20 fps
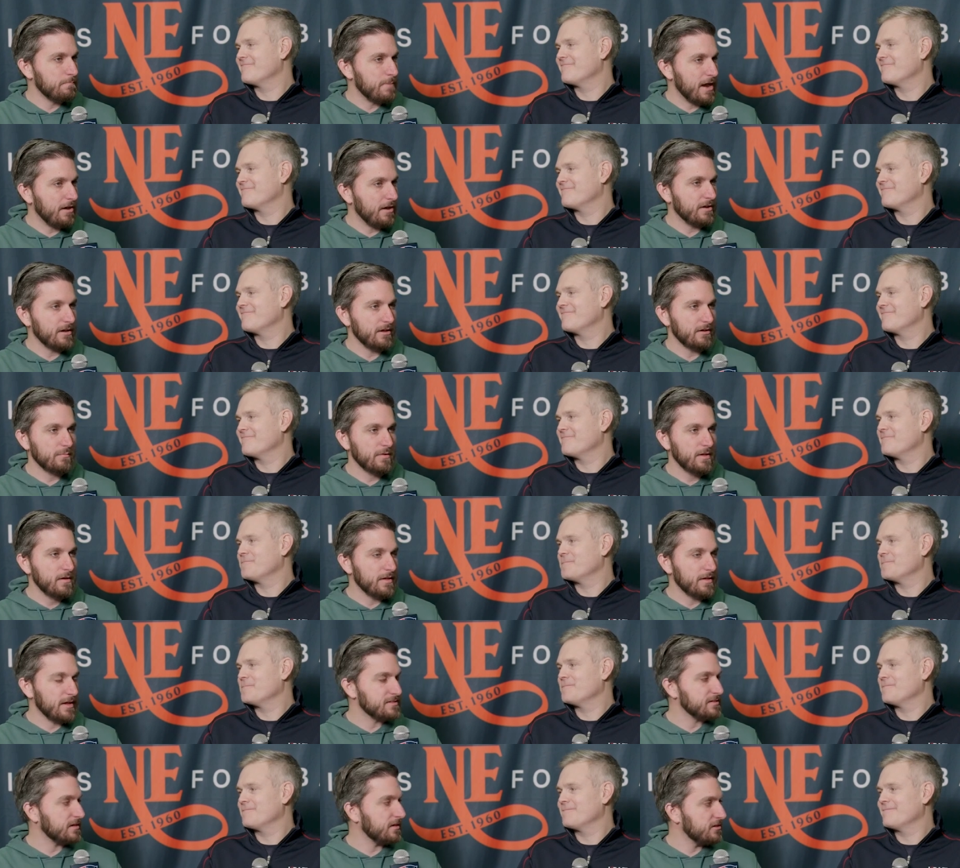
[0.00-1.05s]
Speaker 1: about him
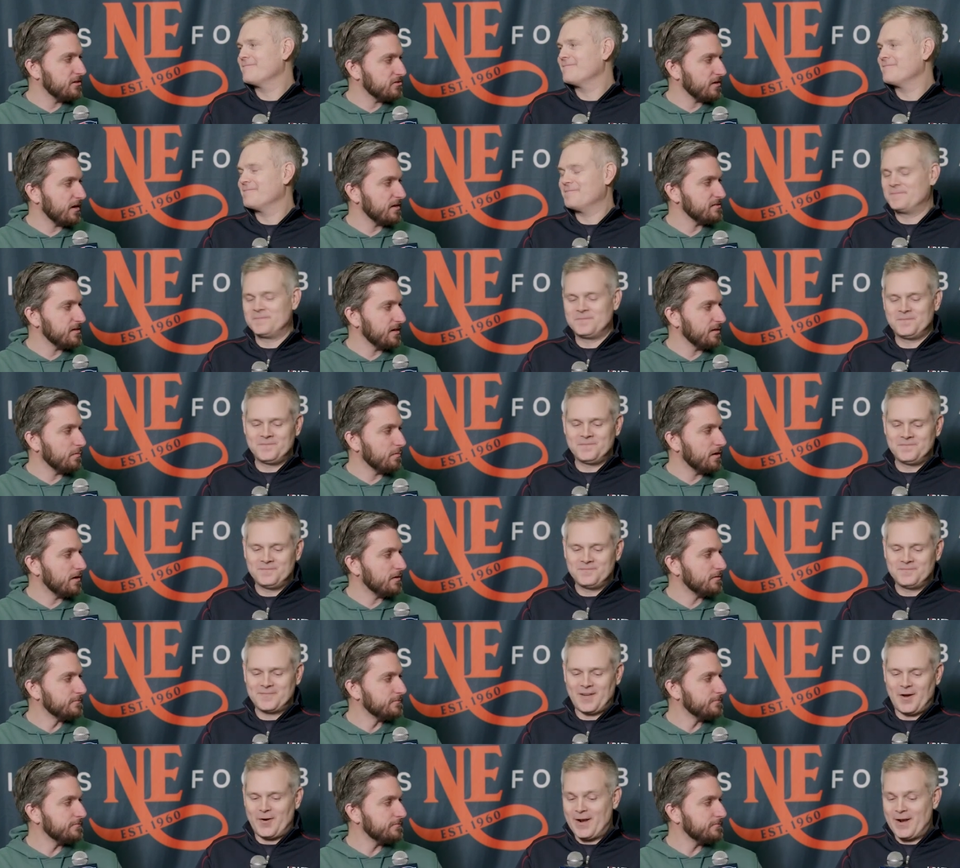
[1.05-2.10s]
that's going to translate
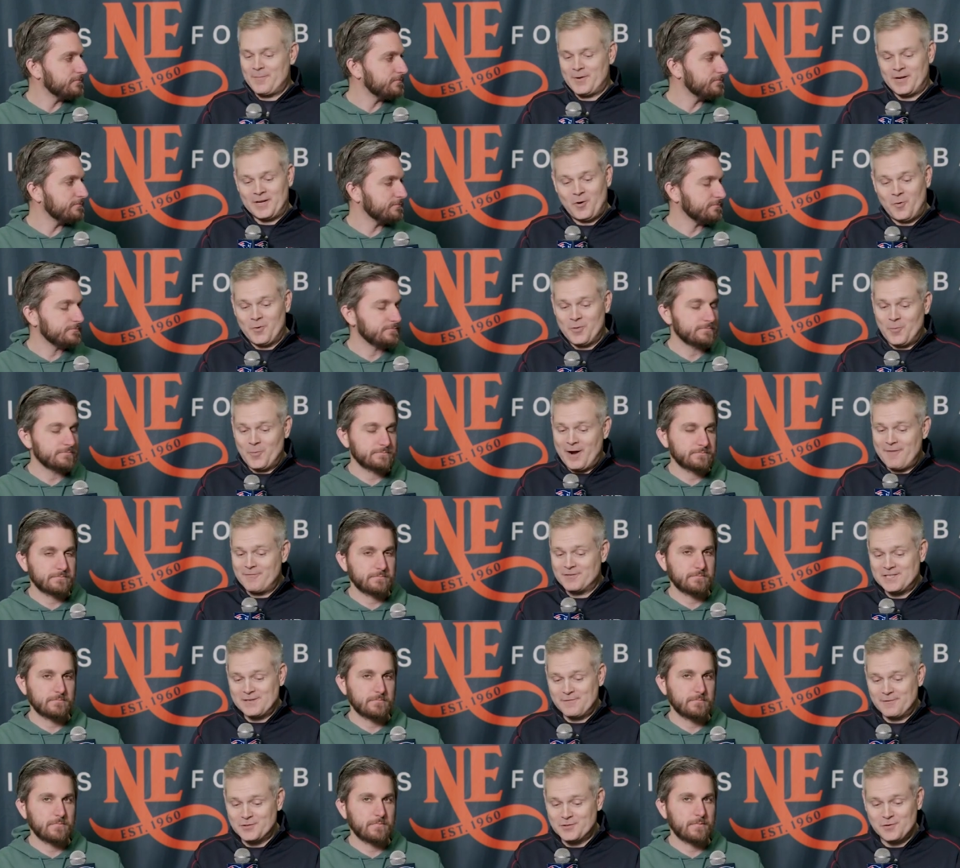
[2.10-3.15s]
well.
Speaker 2: All right, I'm going to go with the wide
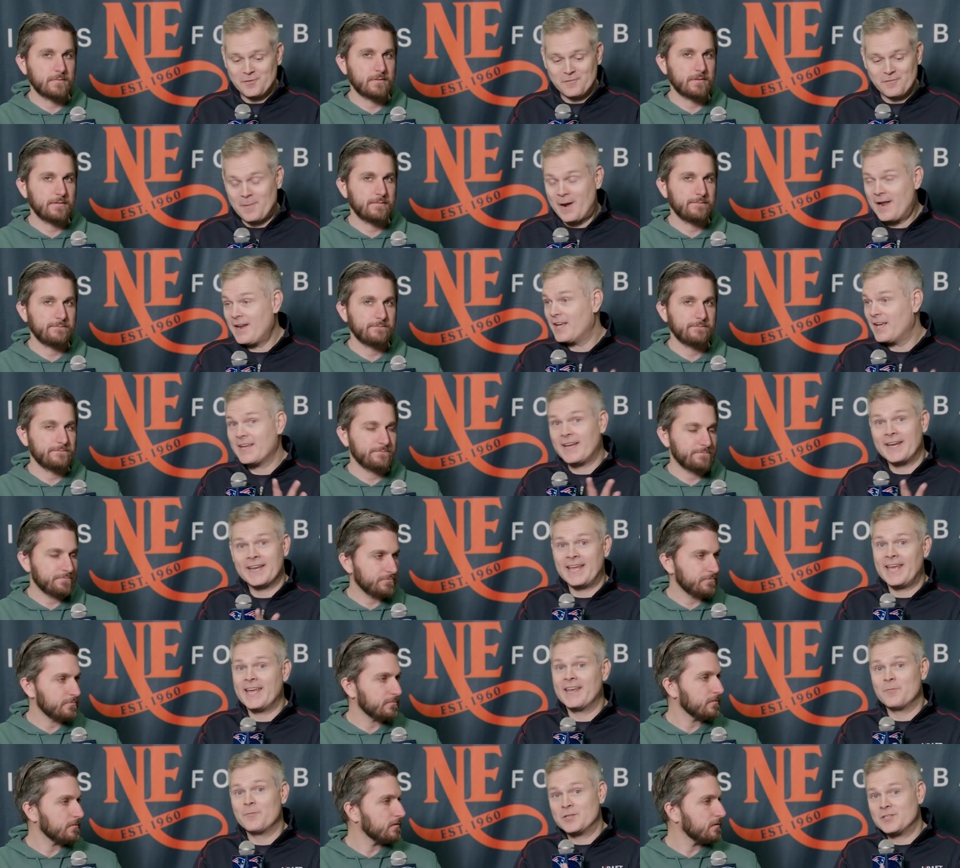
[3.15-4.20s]
receiver too for mine. And
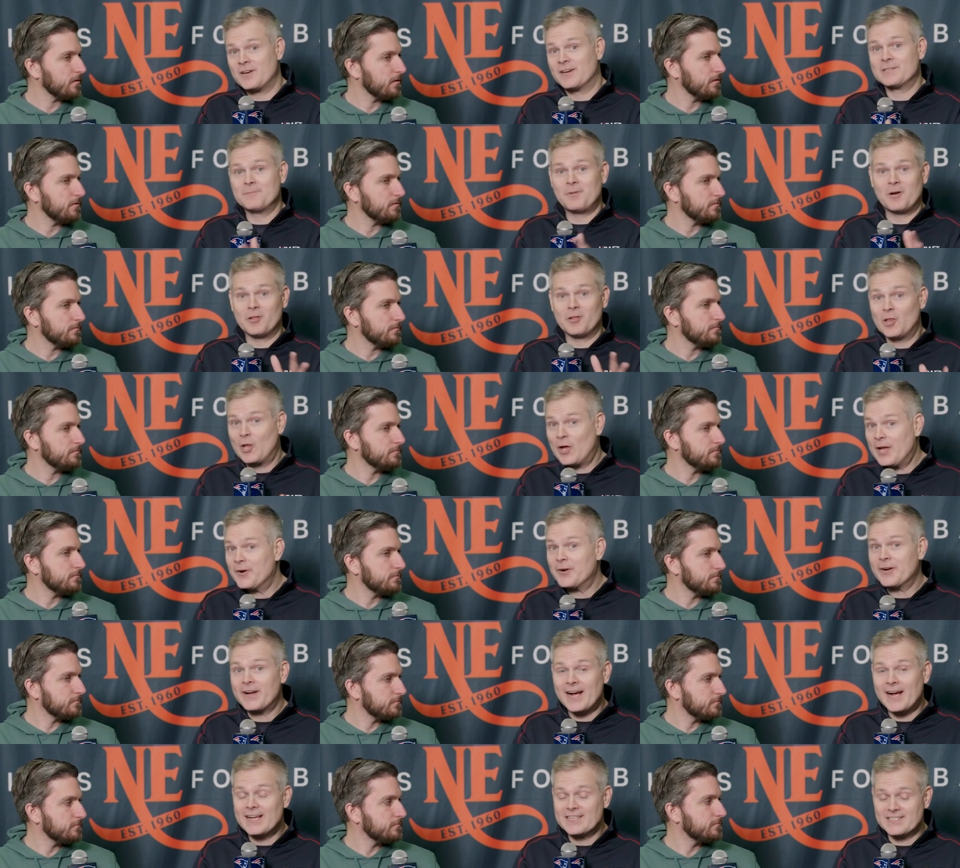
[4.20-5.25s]
again, we talked about
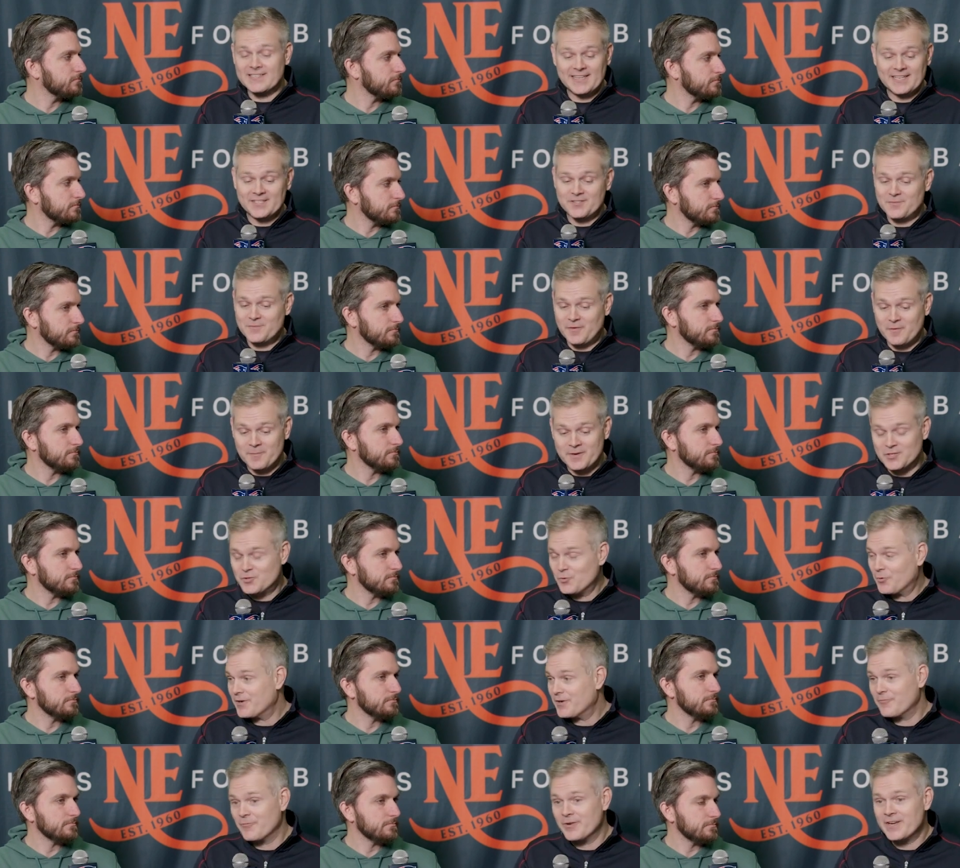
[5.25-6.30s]
later guys, and that's for me
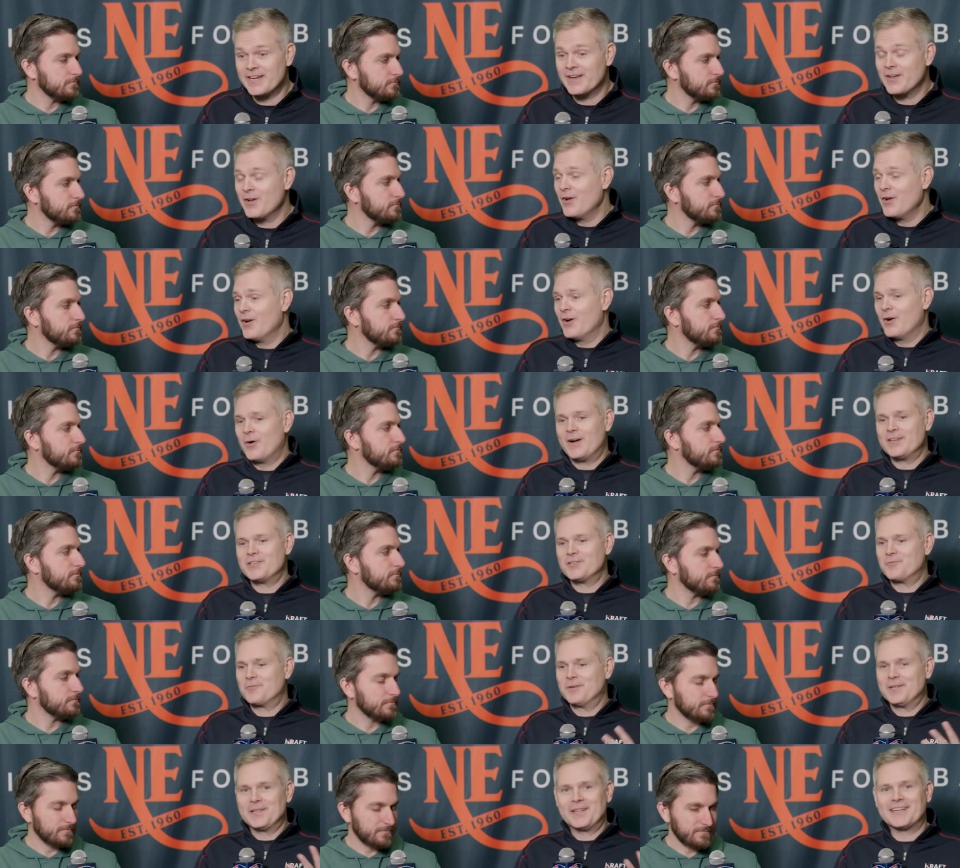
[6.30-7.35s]
Jordan Reed, who I
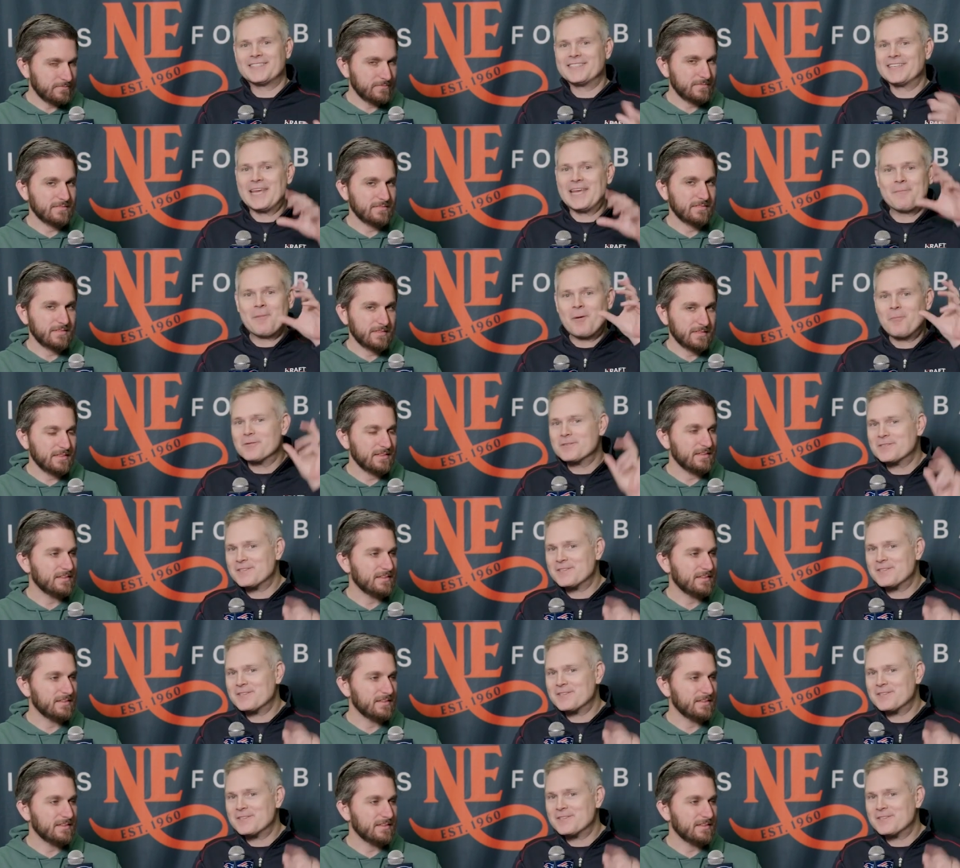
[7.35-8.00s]
just really liked. He came up